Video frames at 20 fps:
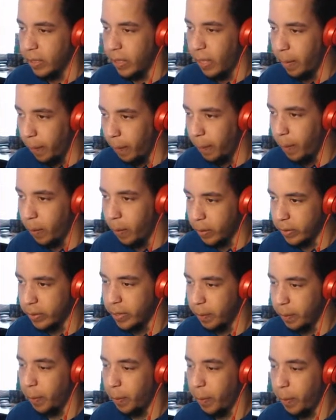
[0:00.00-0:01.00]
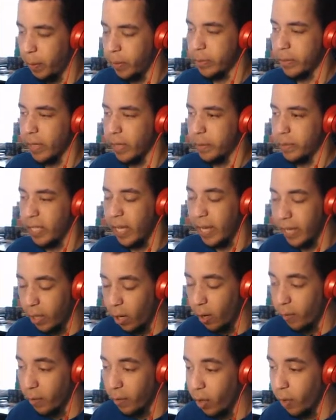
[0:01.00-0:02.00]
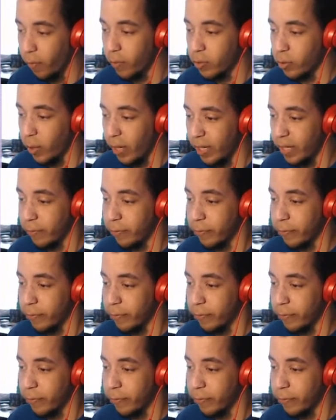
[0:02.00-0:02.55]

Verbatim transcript: Hippopotas. Hippopotas. I'm saying it over and over so I can